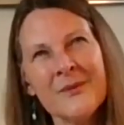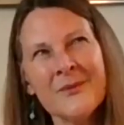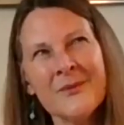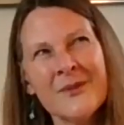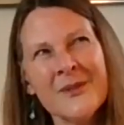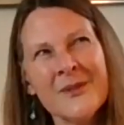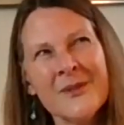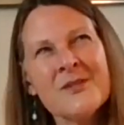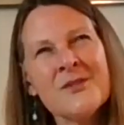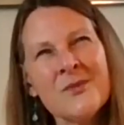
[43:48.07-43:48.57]

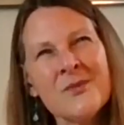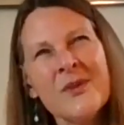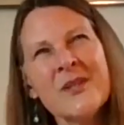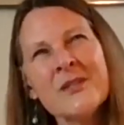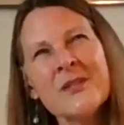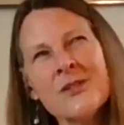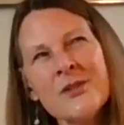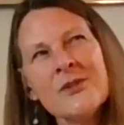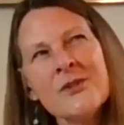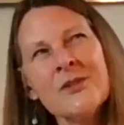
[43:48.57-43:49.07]

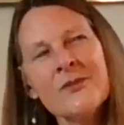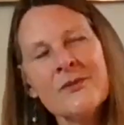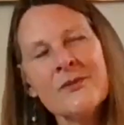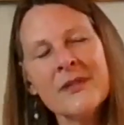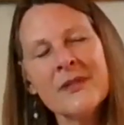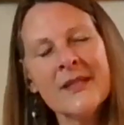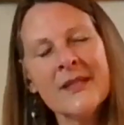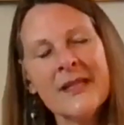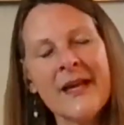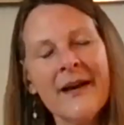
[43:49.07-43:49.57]
what do you
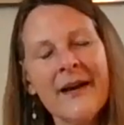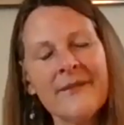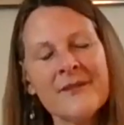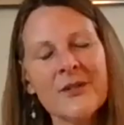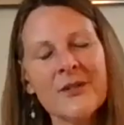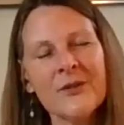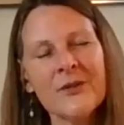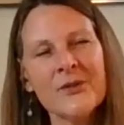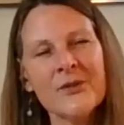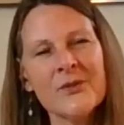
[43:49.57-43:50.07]
really have
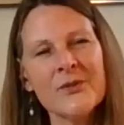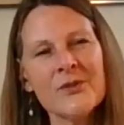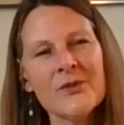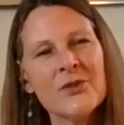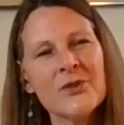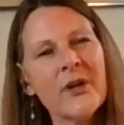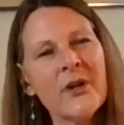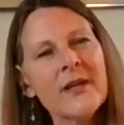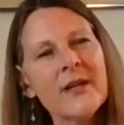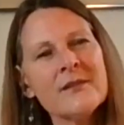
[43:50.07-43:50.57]
to lose?
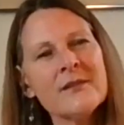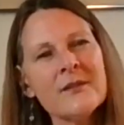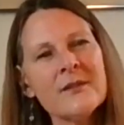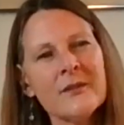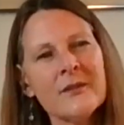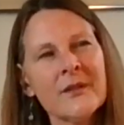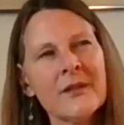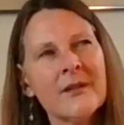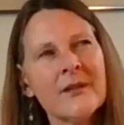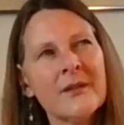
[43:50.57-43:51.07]
Trust
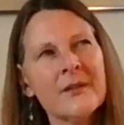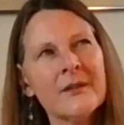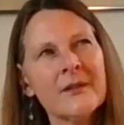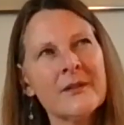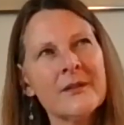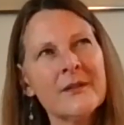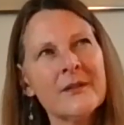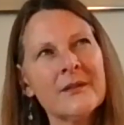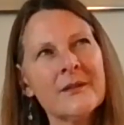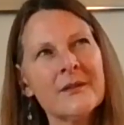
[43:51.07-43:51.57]

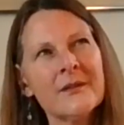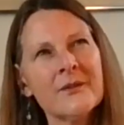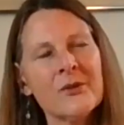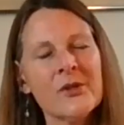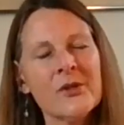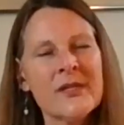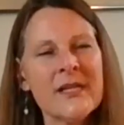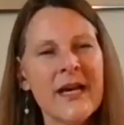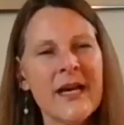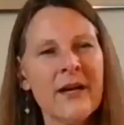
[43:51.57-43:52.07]

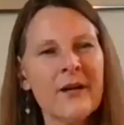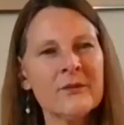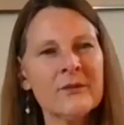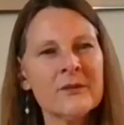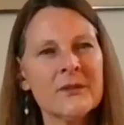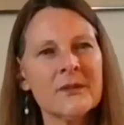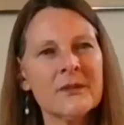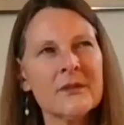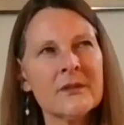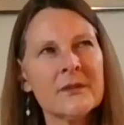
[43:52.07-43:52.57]
or
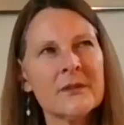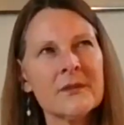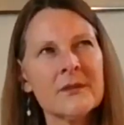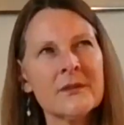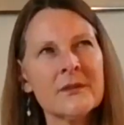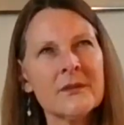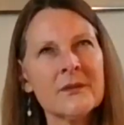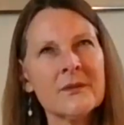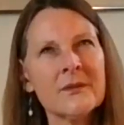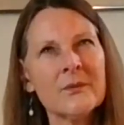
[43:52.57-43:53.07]
doubt?
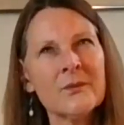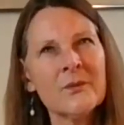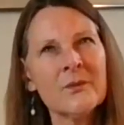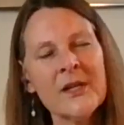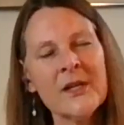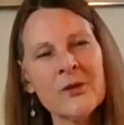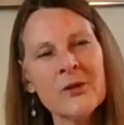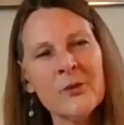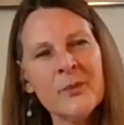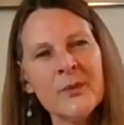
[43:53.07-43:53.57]

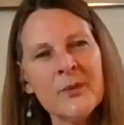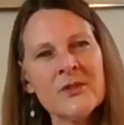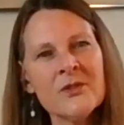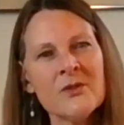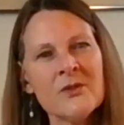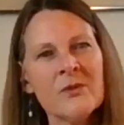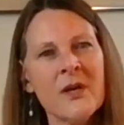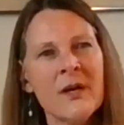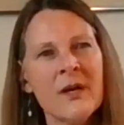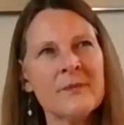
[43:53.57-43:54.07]
One opens
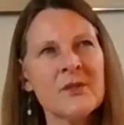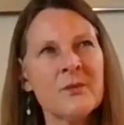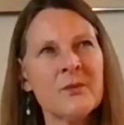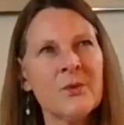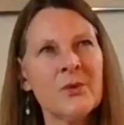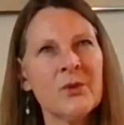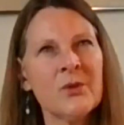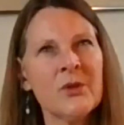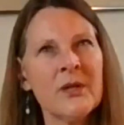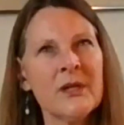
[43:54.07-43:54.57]
you up to
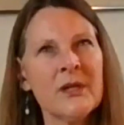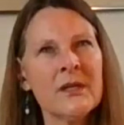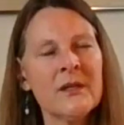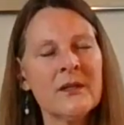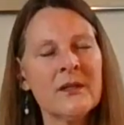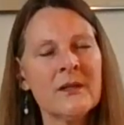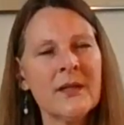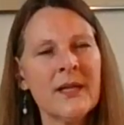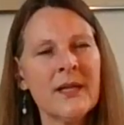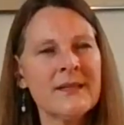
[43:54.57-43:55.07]
more
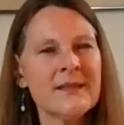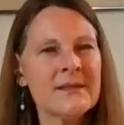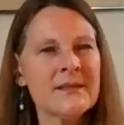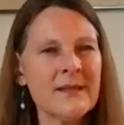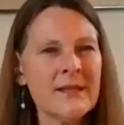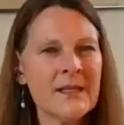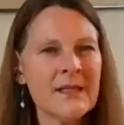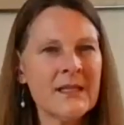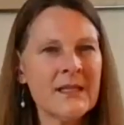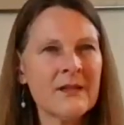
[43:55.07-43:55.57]
and
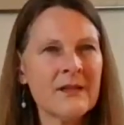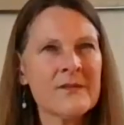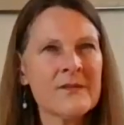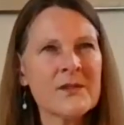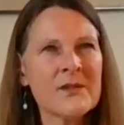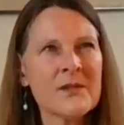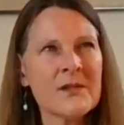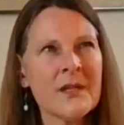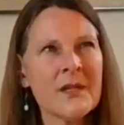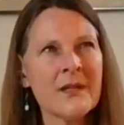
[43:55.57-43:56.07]
to the
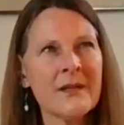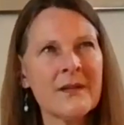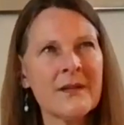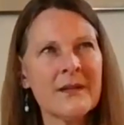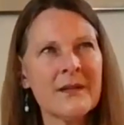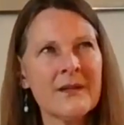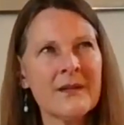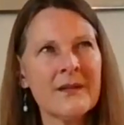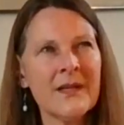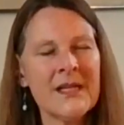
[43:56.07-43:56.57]
gifts,
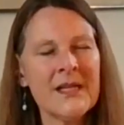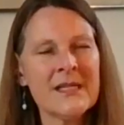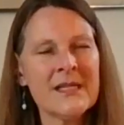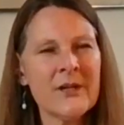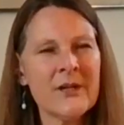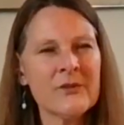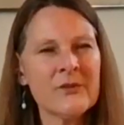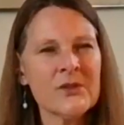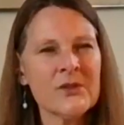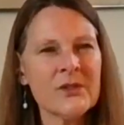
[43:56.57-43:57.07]
and
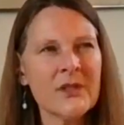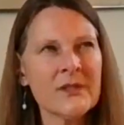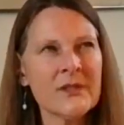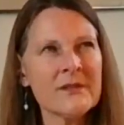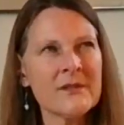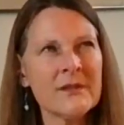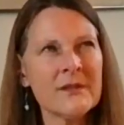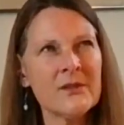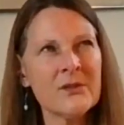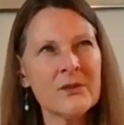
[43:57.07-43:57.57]
doubt
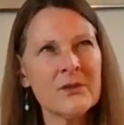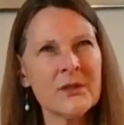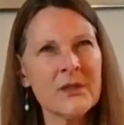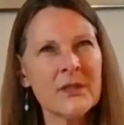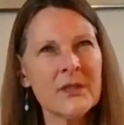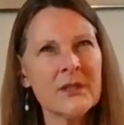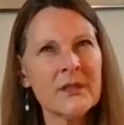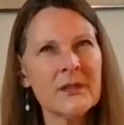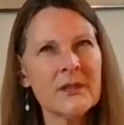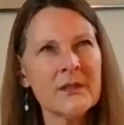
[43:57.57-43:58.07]
shuts the
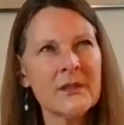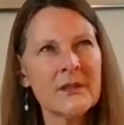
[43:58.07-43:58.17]
door.